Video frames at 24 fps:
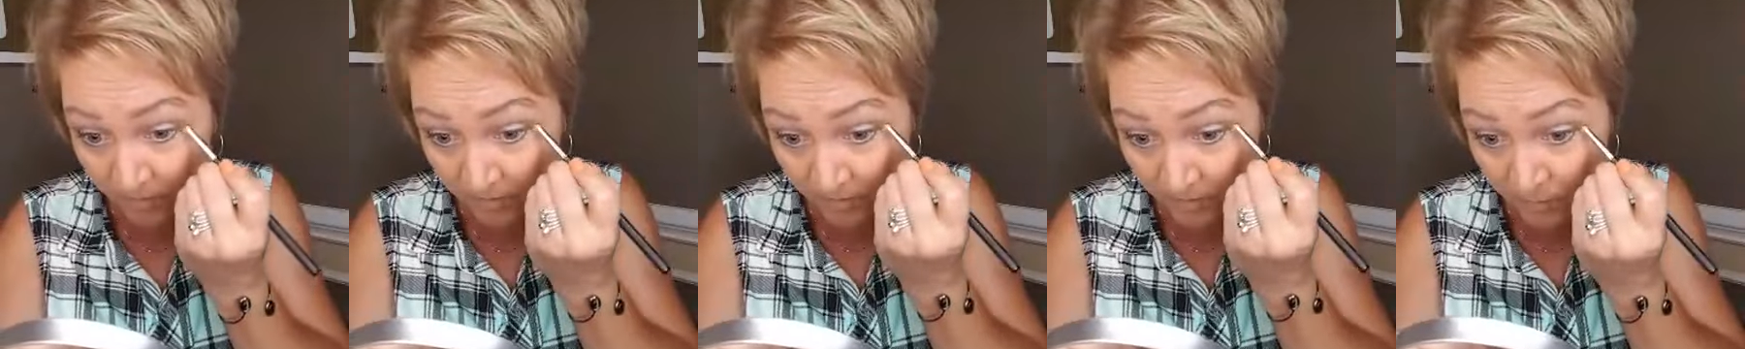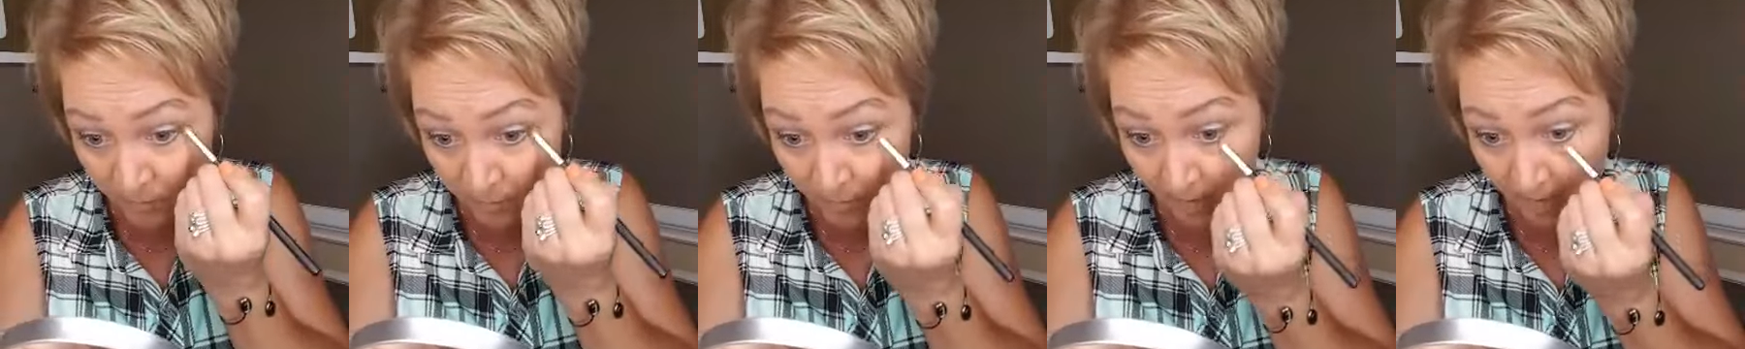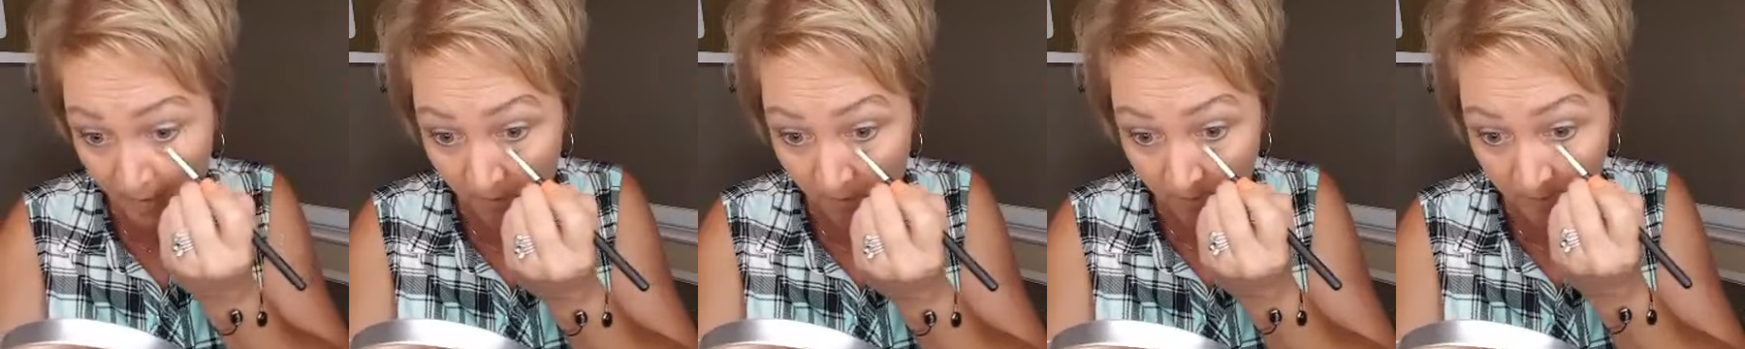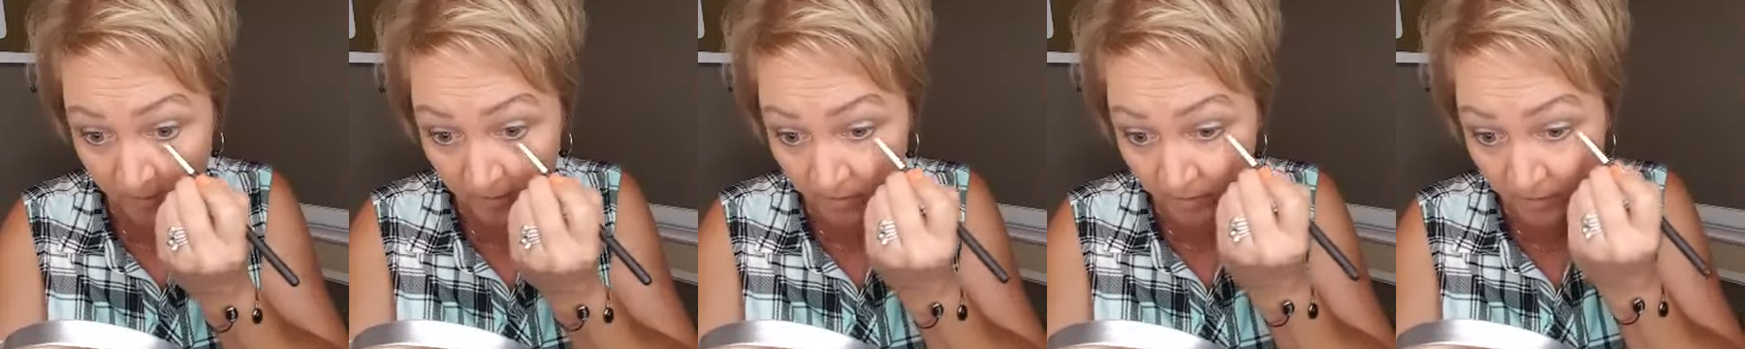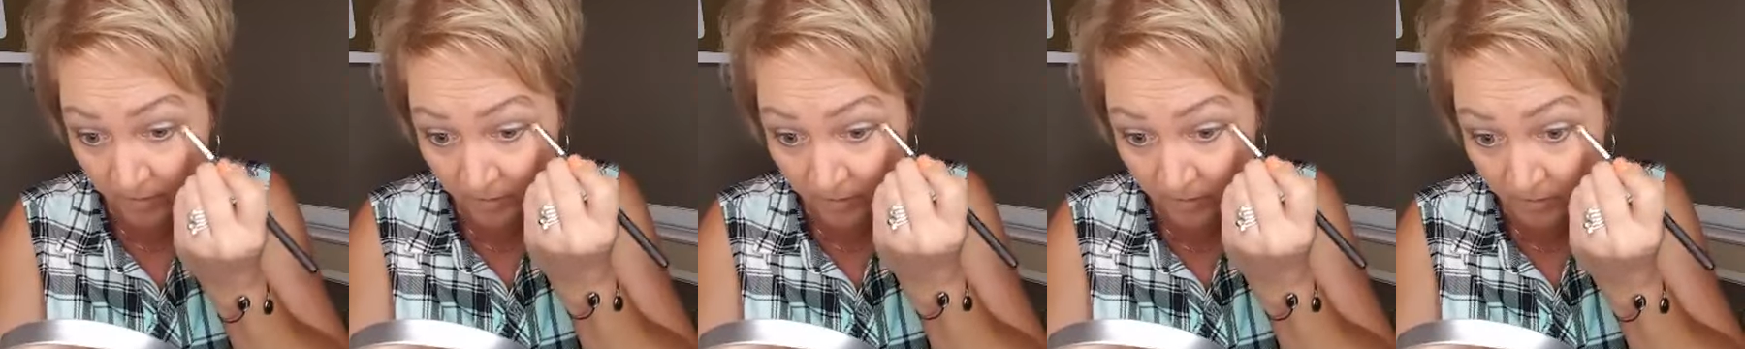this brown
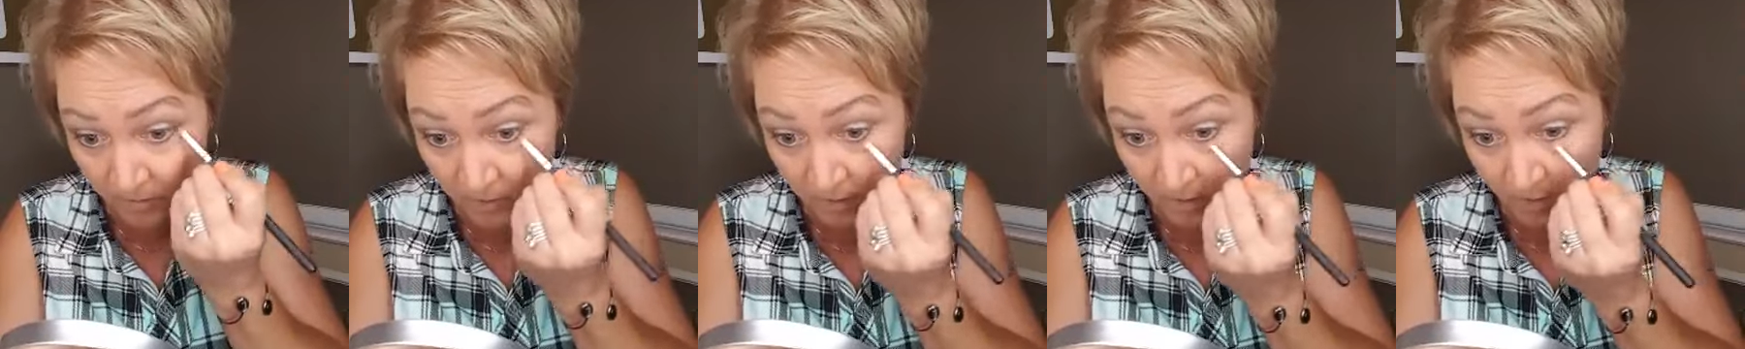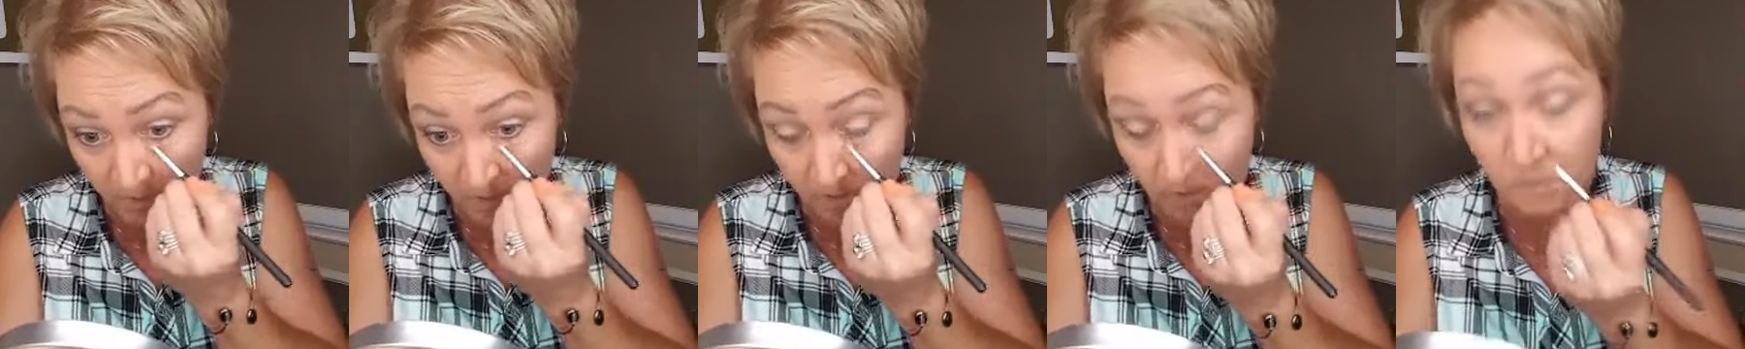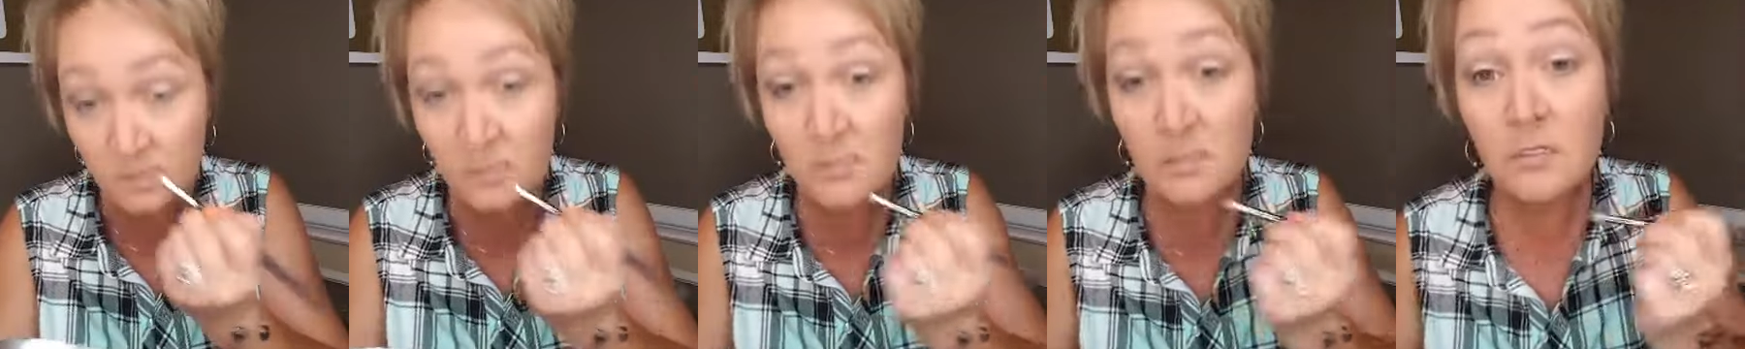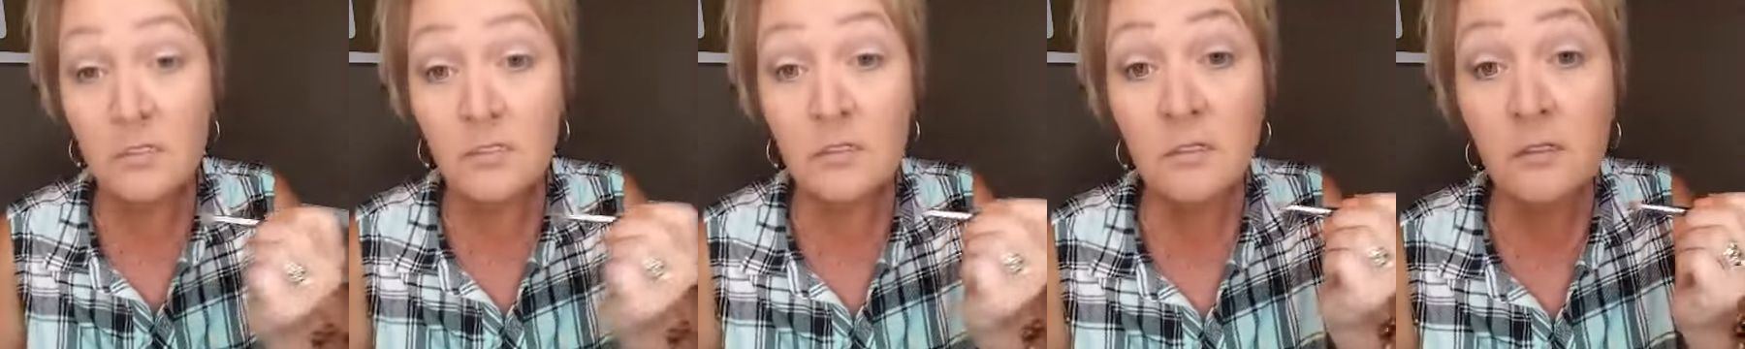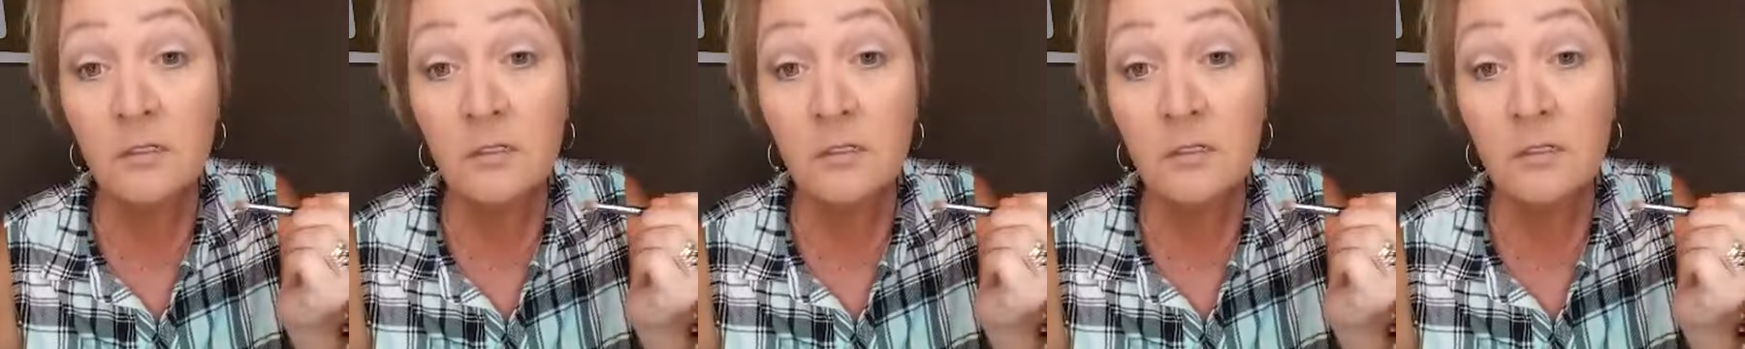under here just